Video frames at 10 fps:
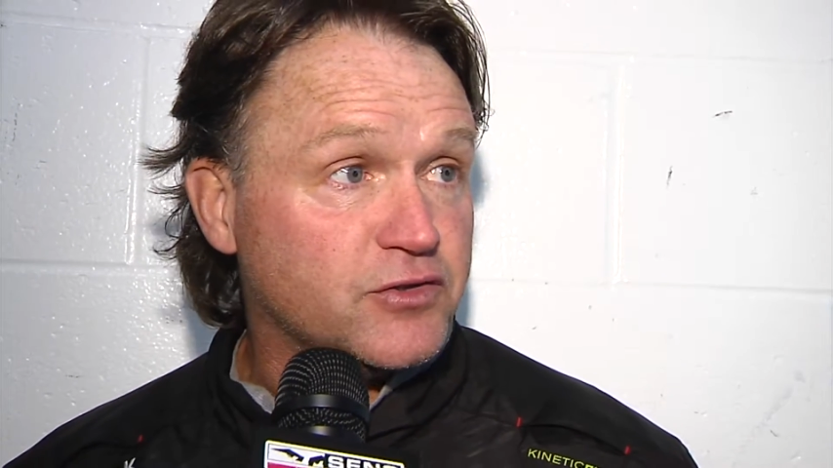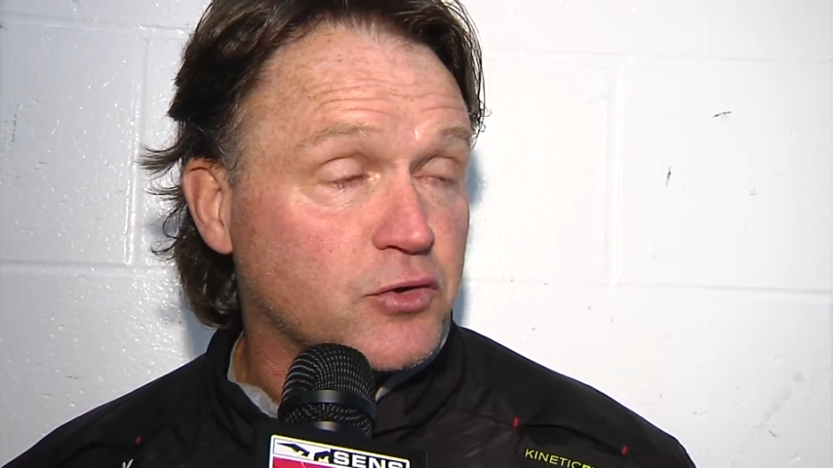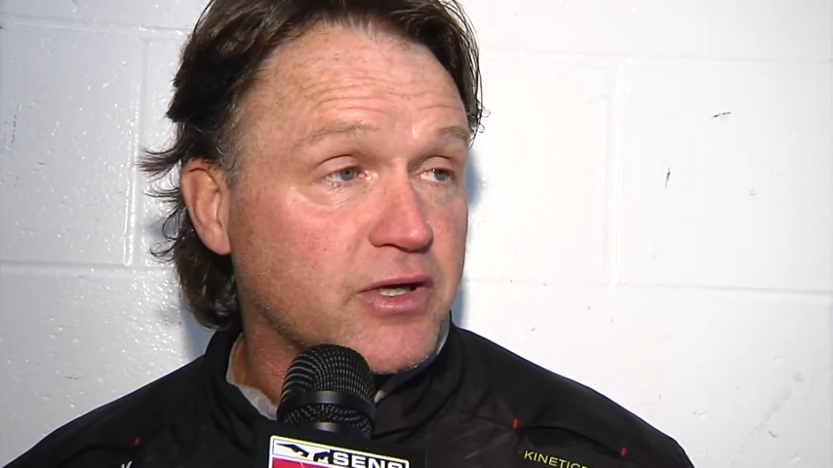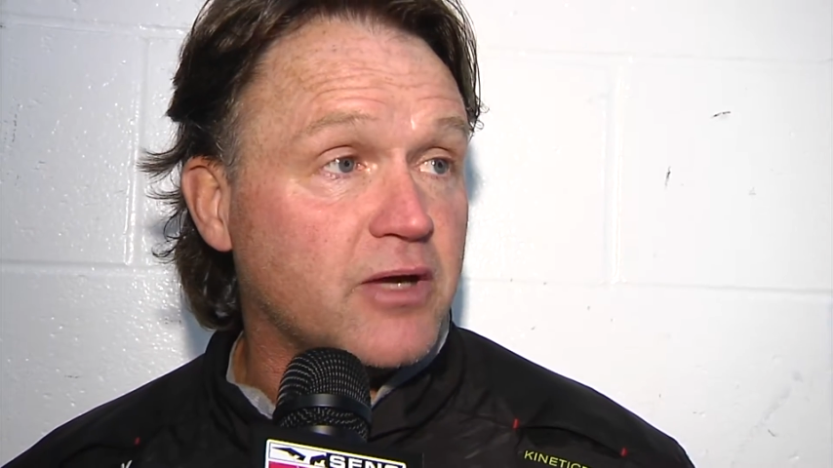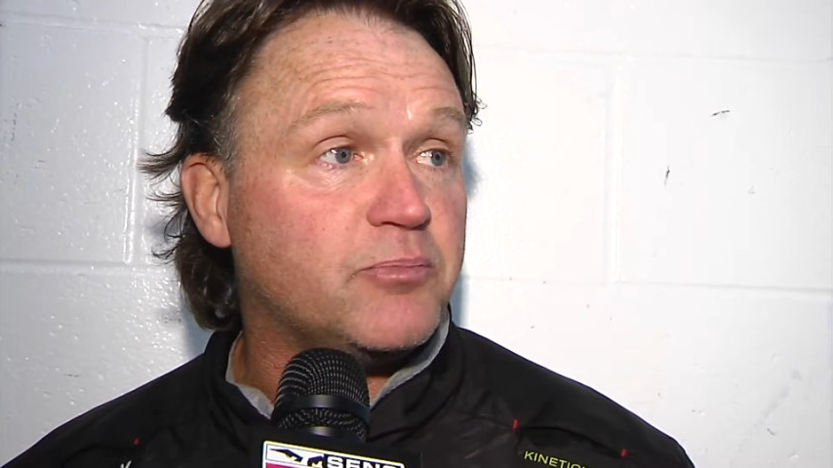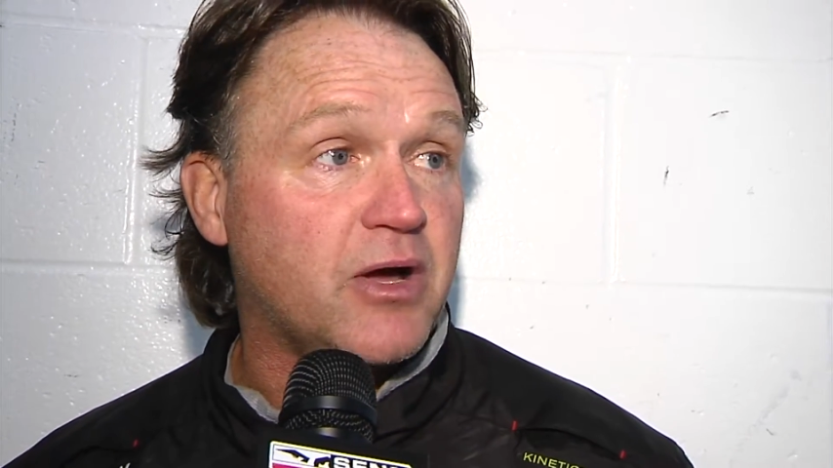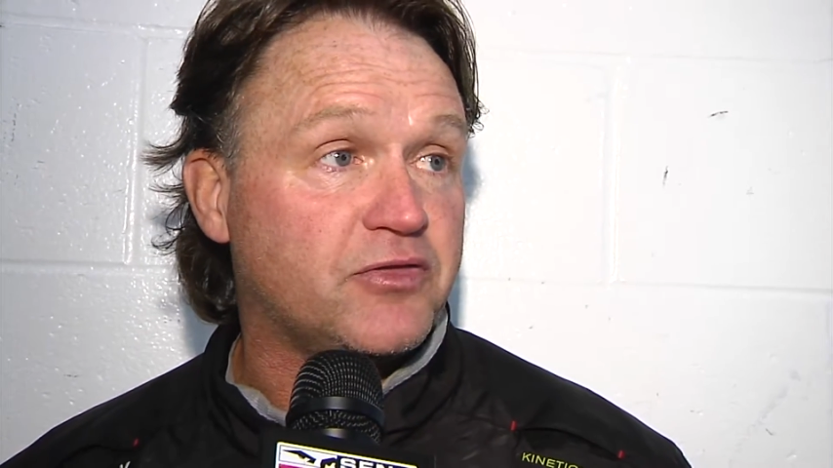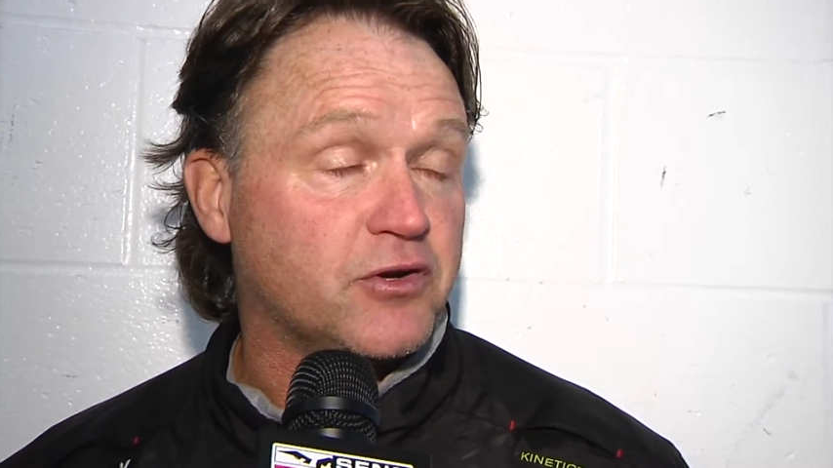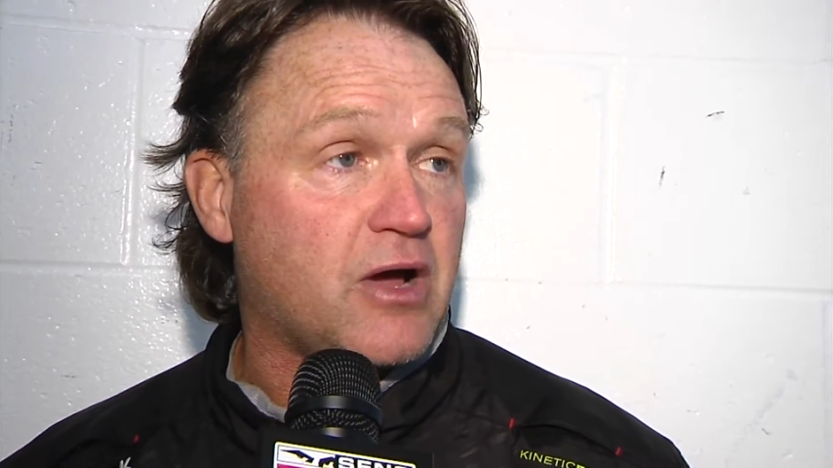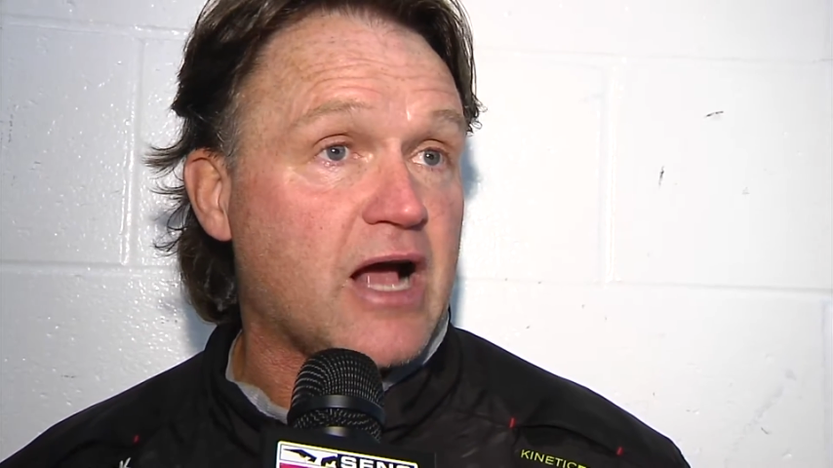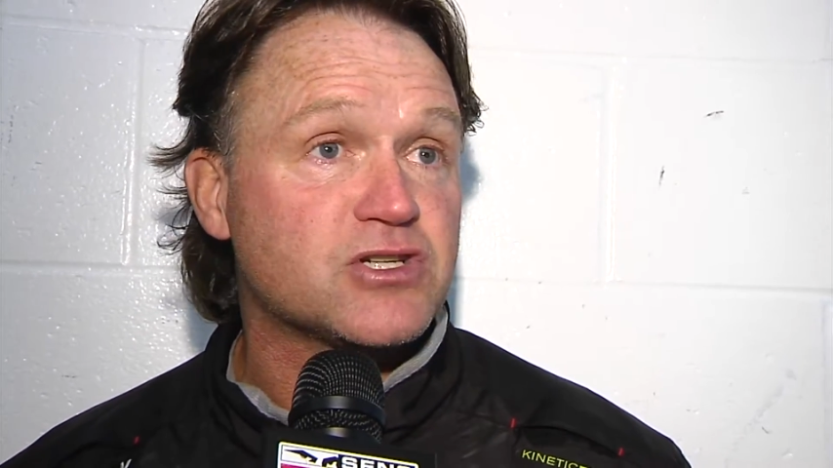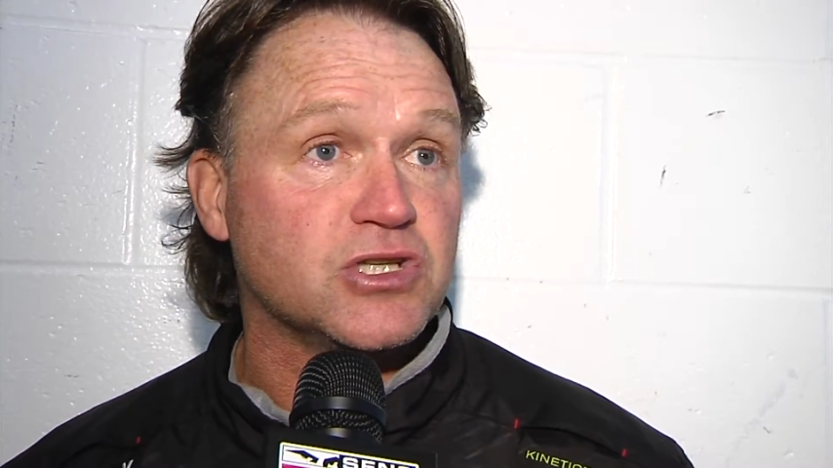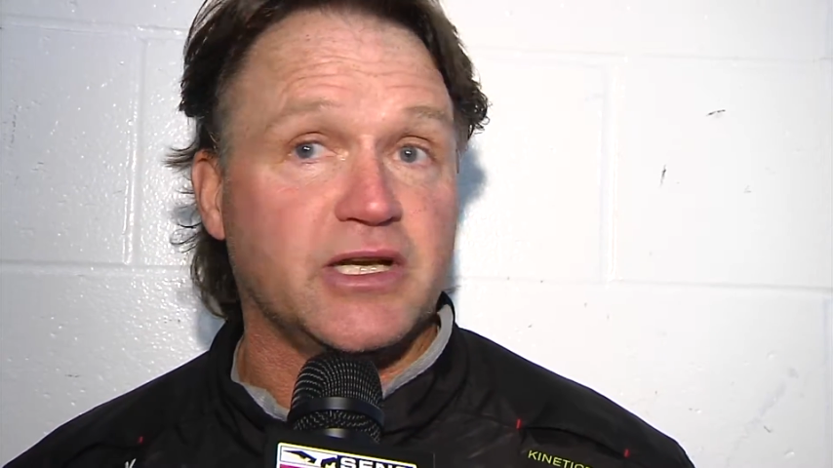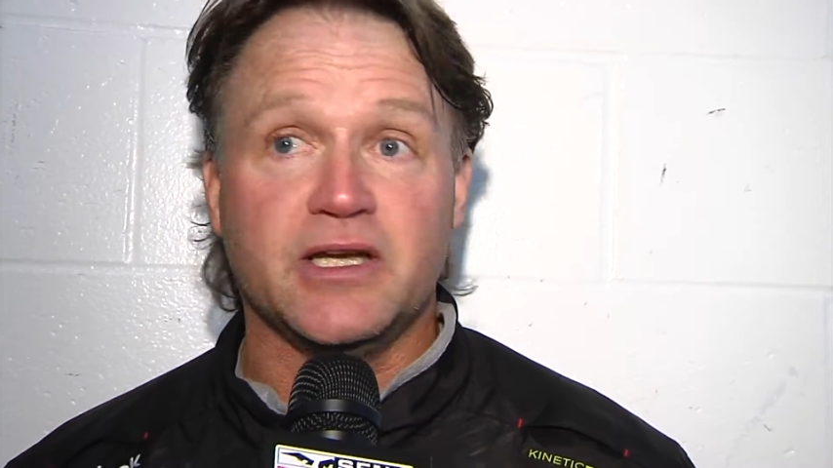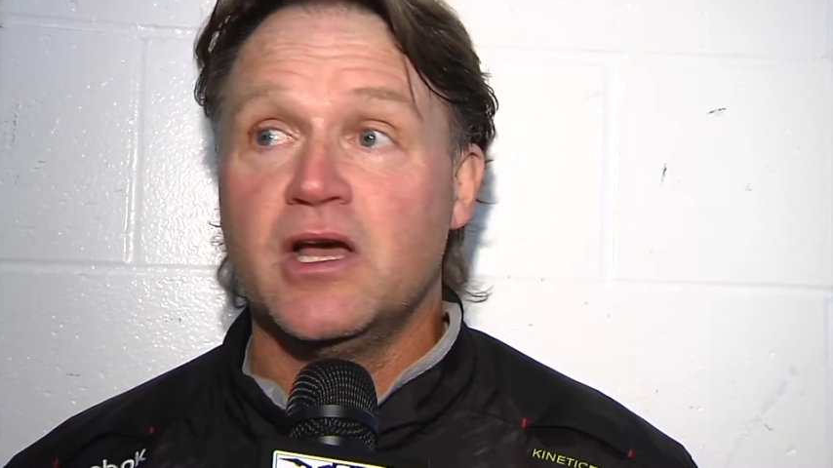doing it, but they're
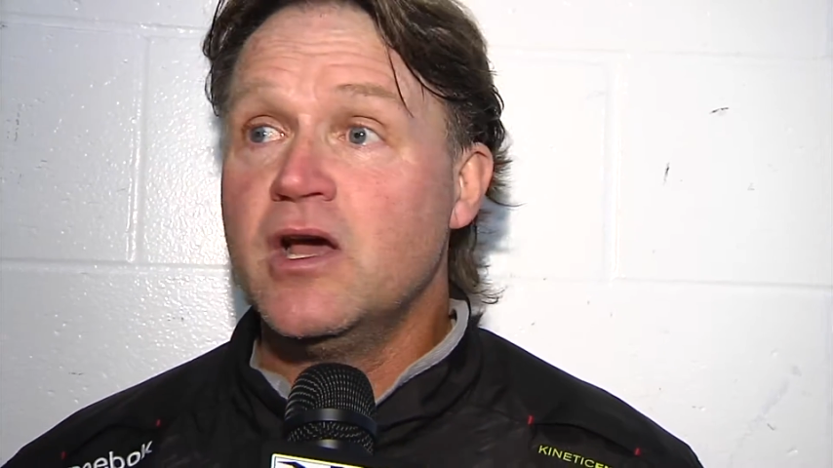actually